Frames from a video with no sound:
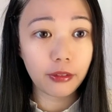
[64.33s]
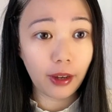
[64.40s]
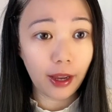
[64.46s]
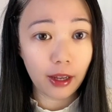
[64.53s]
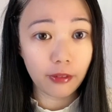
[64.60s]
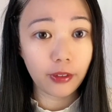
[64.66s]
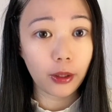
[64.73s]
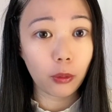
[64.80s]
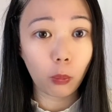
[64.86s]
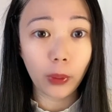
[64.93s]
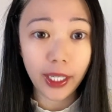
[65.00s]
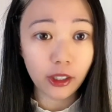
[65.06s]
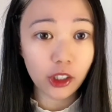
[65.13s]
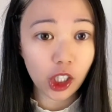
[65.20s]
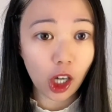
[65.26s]
If you have a
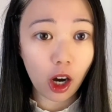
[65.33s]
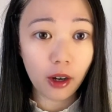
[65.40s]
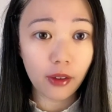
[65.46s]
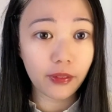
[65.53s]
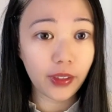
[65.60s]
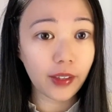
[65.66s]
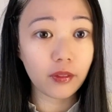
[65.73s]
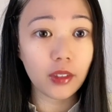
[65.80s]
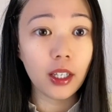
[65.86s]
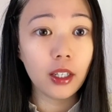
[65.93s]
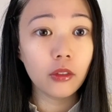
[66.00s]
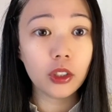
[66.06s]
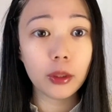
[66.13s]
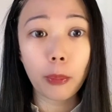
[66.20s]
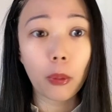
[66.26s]
weak chart, then
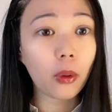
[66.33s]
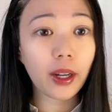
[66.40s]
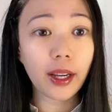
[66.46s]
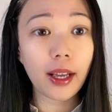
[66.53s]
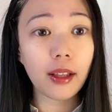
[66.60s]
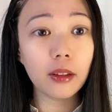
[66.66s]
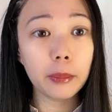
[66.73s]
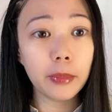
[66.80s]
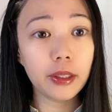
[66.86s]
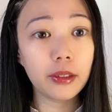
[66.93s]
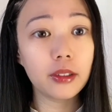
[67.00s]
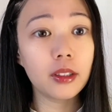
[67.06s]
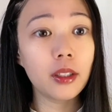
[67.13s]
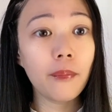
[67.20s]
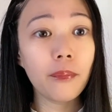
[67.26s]
supporting
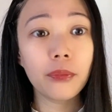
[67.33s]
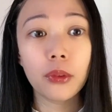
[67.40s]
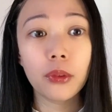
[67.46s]
elements